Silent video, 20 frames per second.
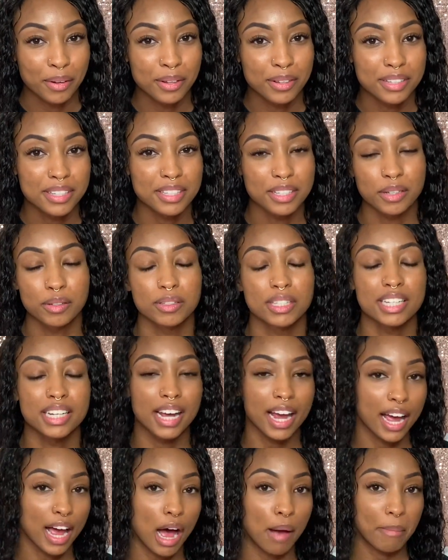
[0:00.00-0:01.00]
So
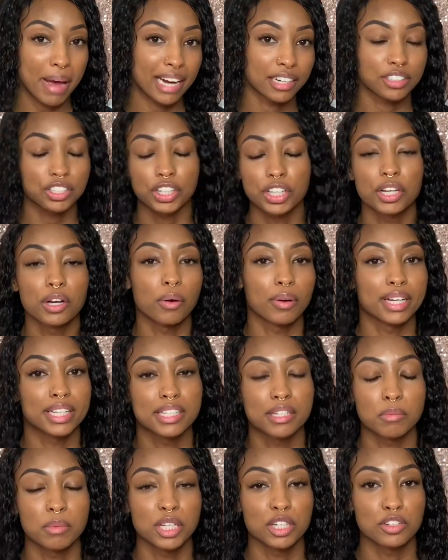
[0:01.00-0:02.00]
today I'm actually going to
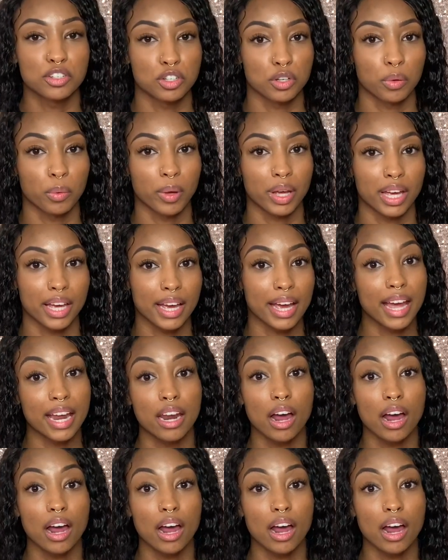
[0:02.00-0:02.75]
be doing an